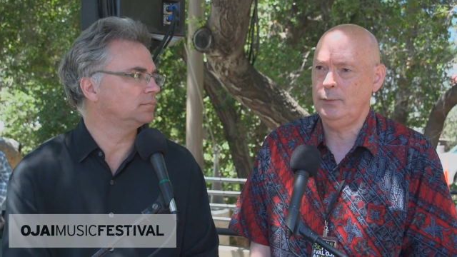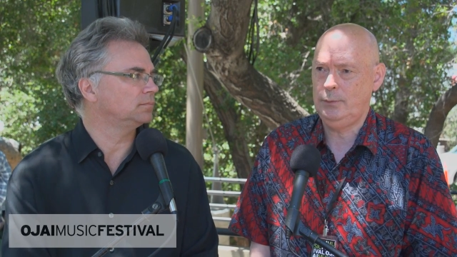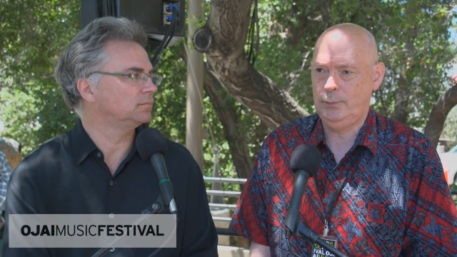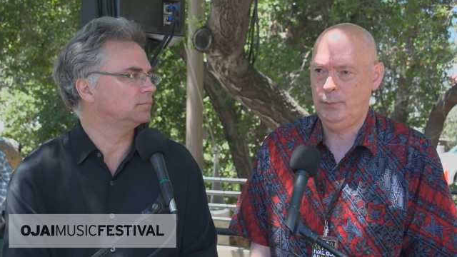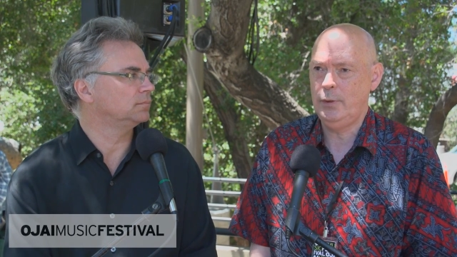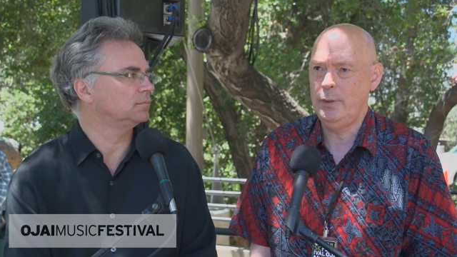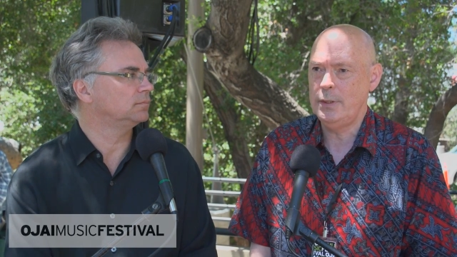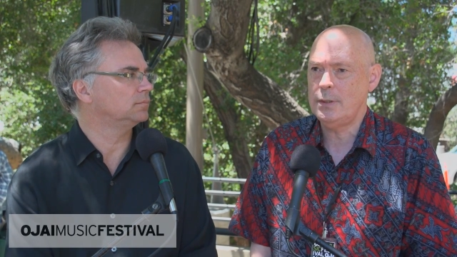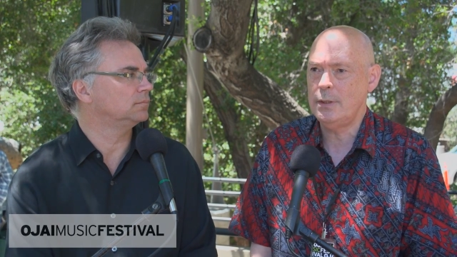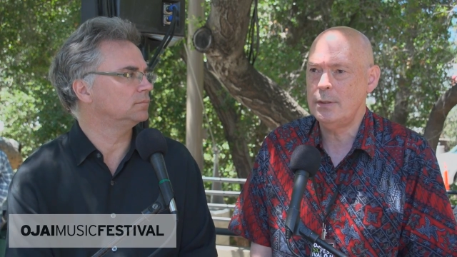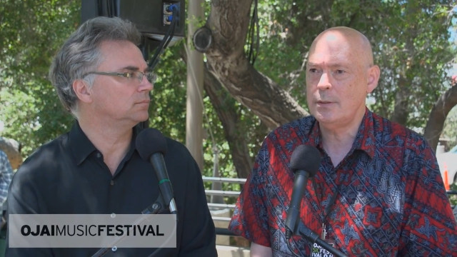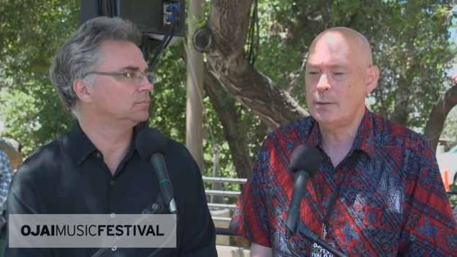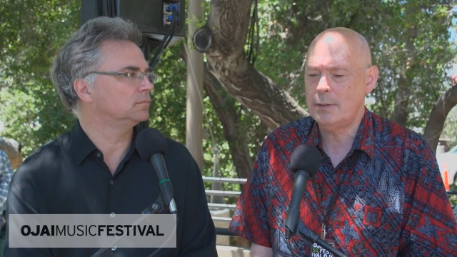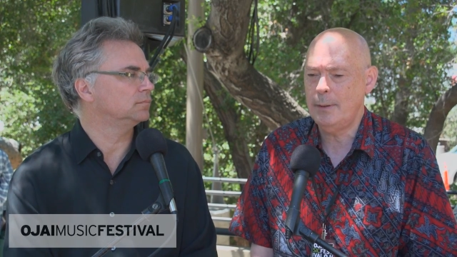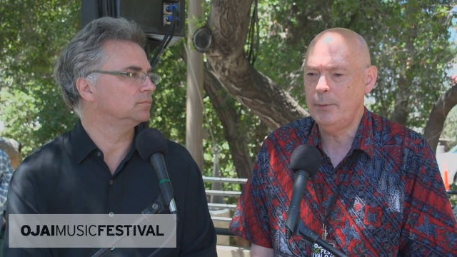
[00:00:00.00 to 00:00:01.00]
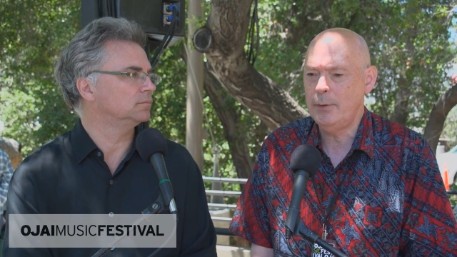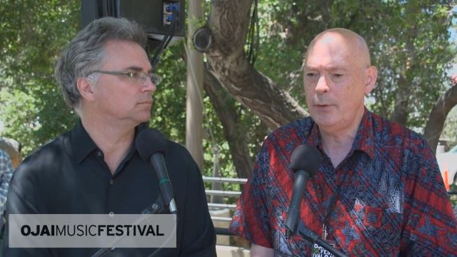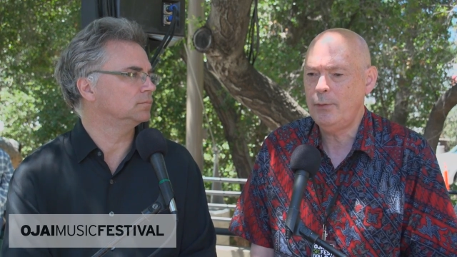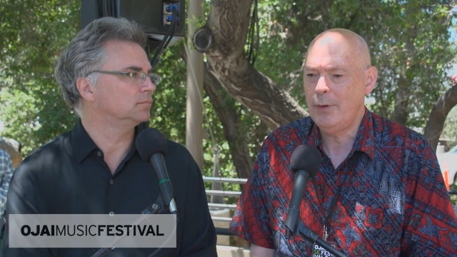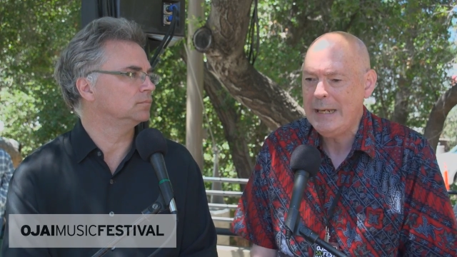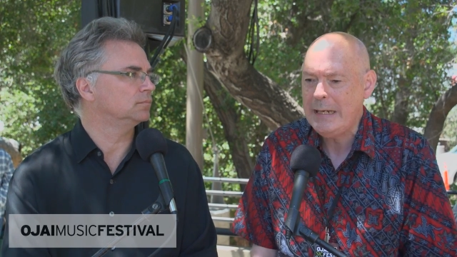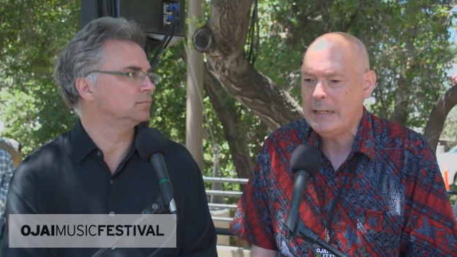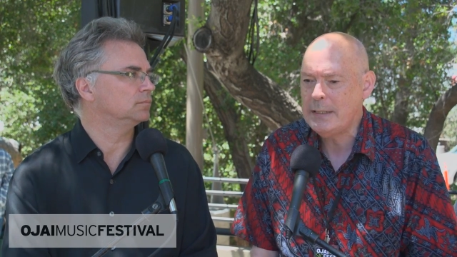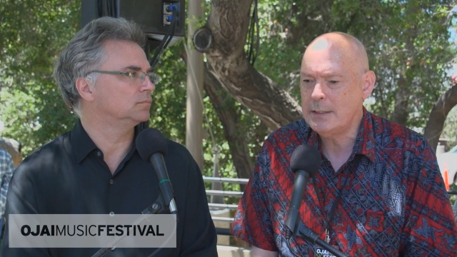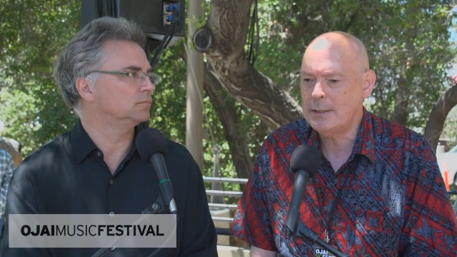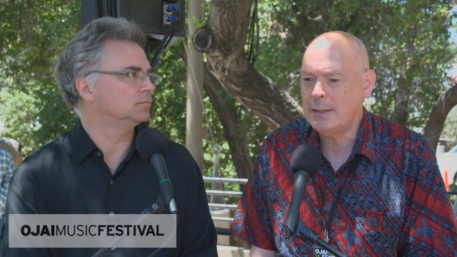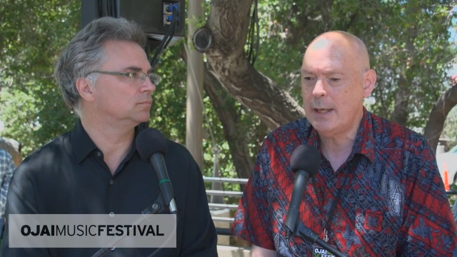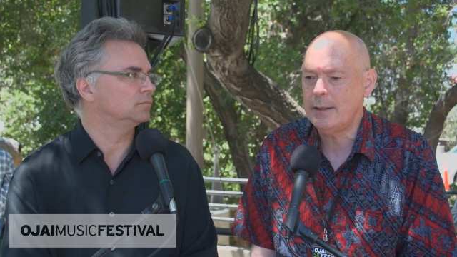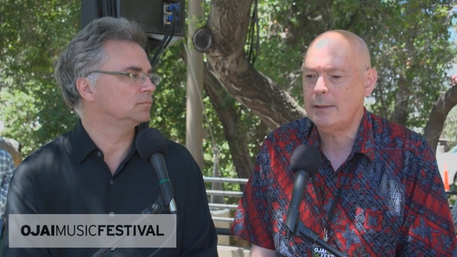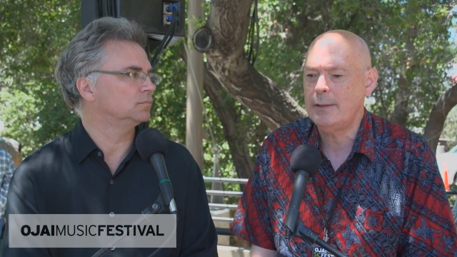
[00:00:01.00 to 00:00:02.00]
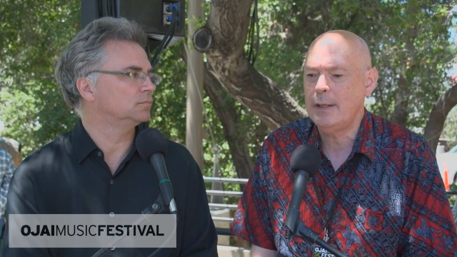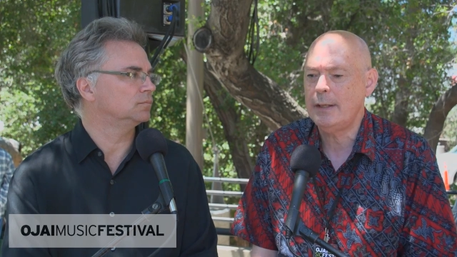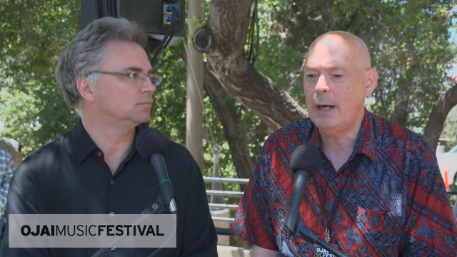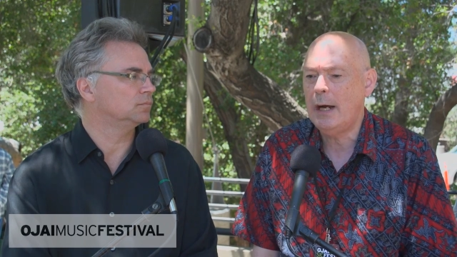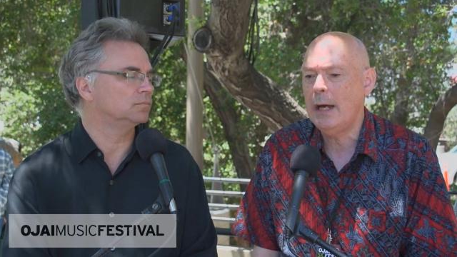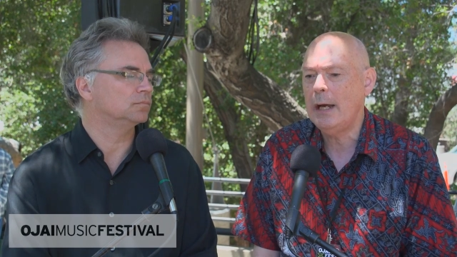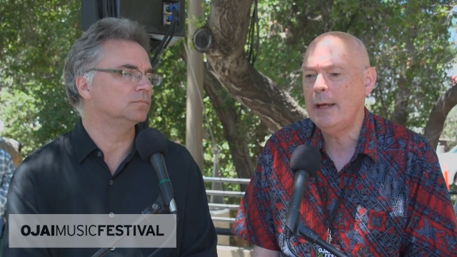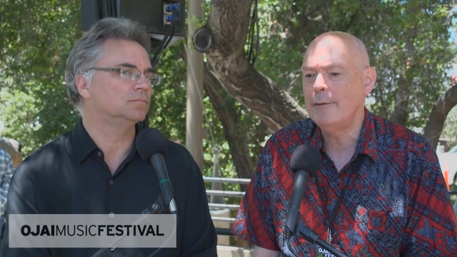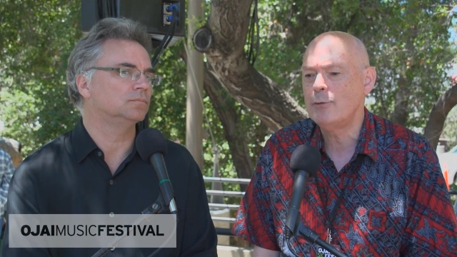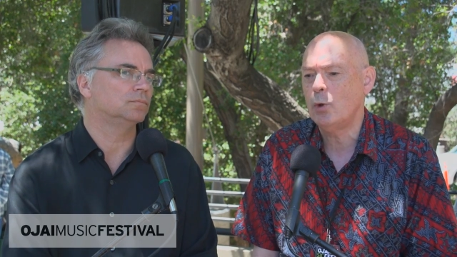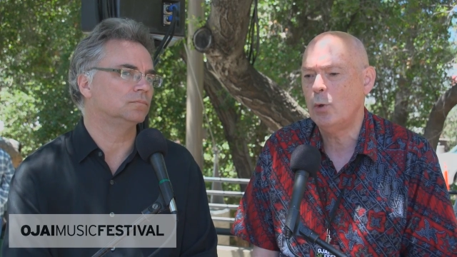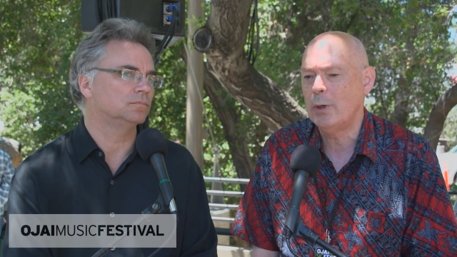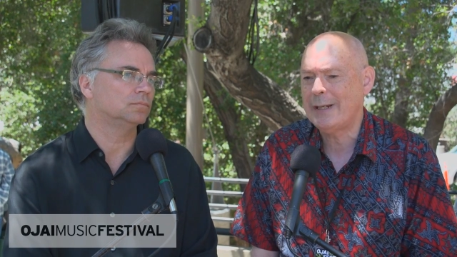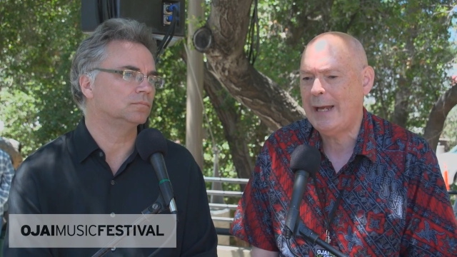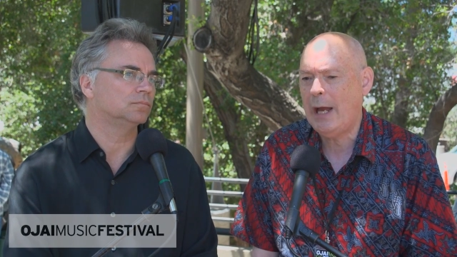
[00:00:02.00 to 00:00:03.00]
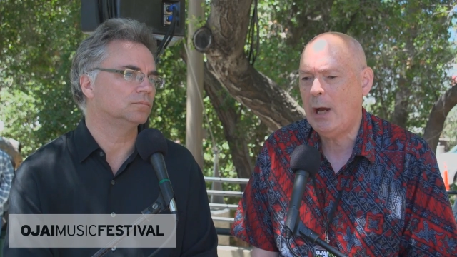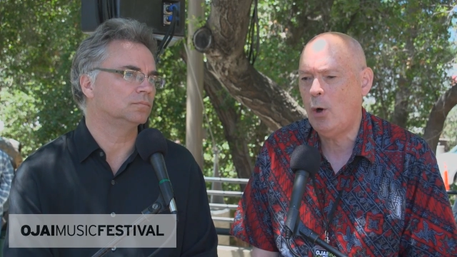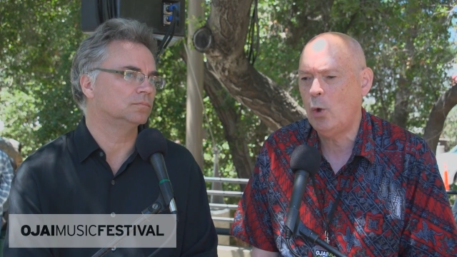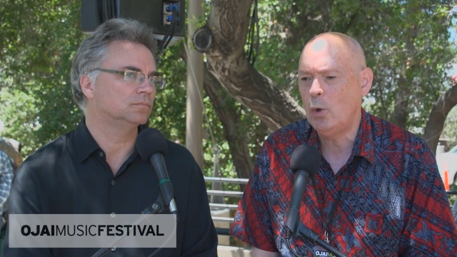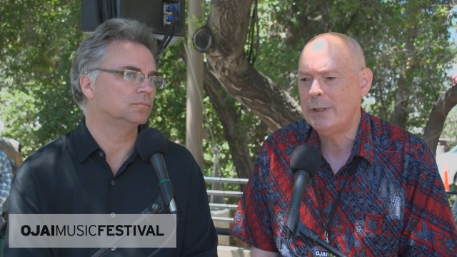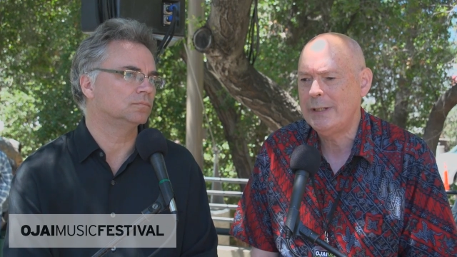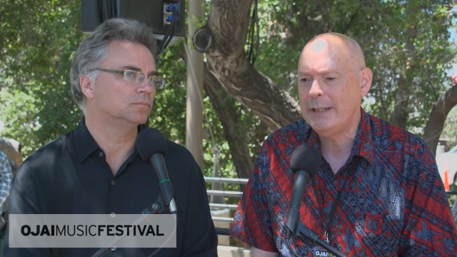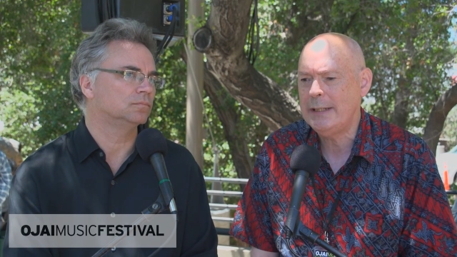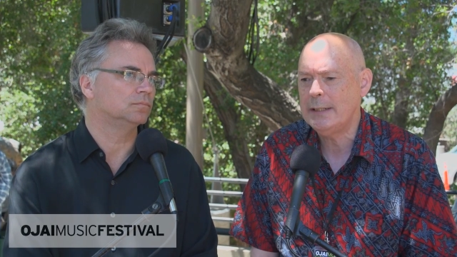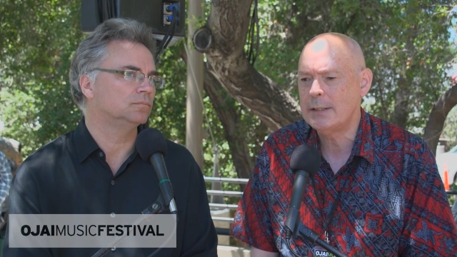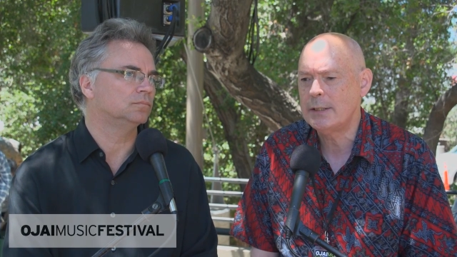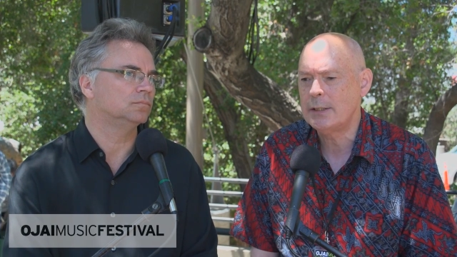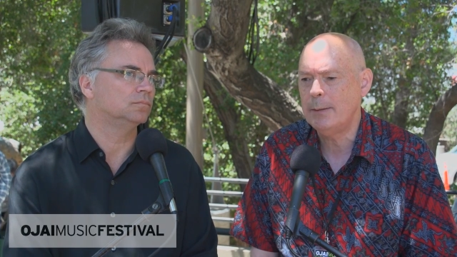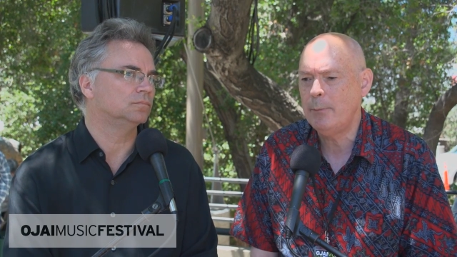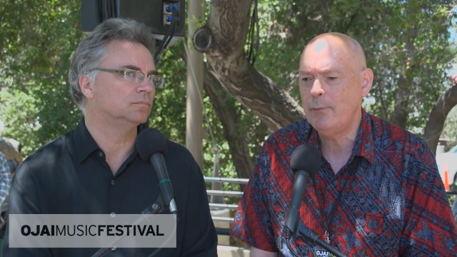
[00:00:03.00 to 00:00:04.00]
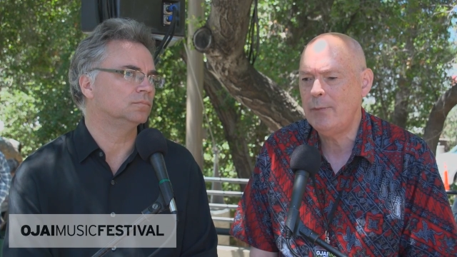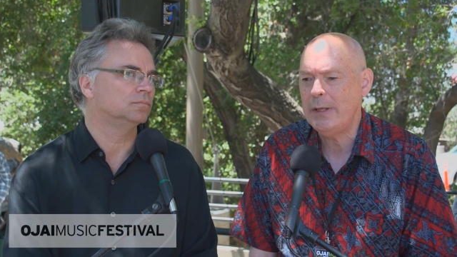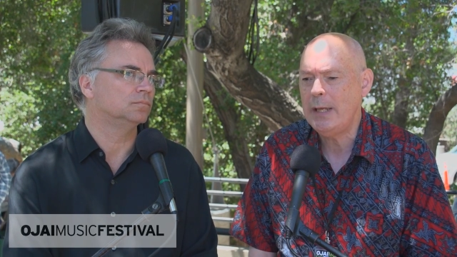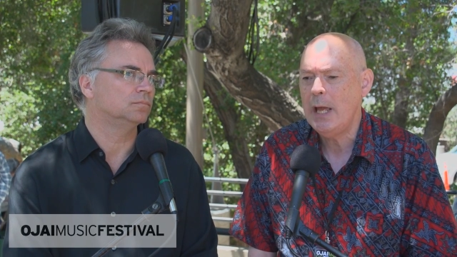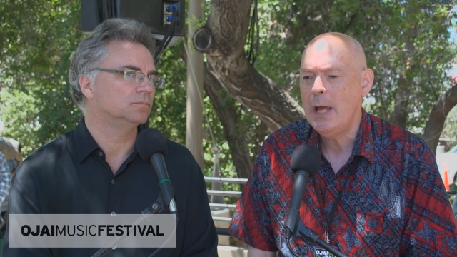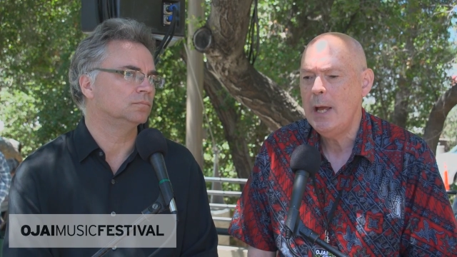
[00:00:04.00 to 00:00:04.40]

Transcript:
Speaker 1: for instance, some of the things that, that Ives or Cowell did, some of the